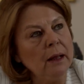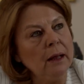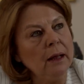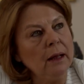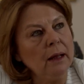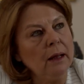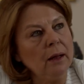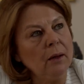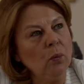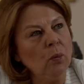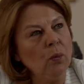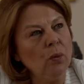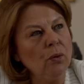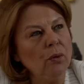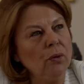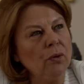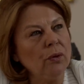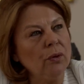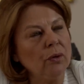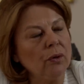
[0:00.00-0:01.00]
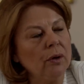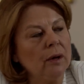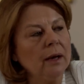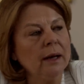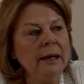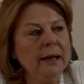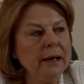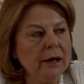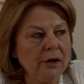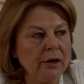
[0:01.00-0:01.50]
uh, were
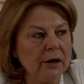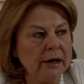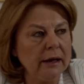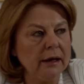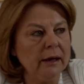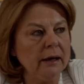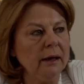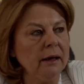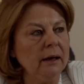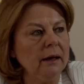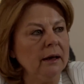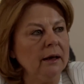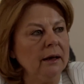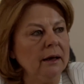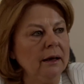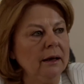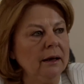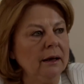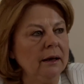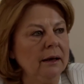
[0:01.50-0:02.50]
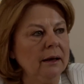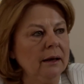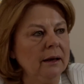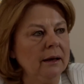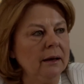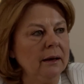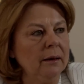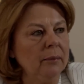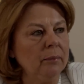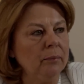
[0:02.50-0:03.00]
clearly
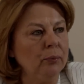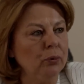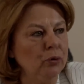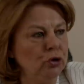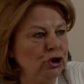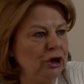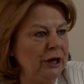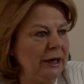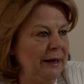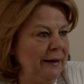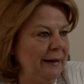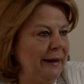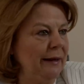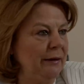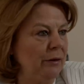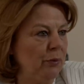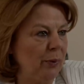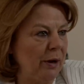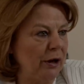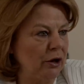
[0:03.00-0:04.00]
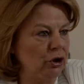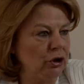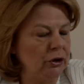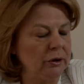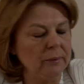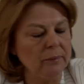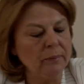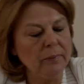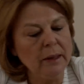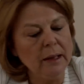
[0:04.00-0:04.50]
uh, pushing in that
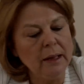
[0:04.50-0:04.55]
direction.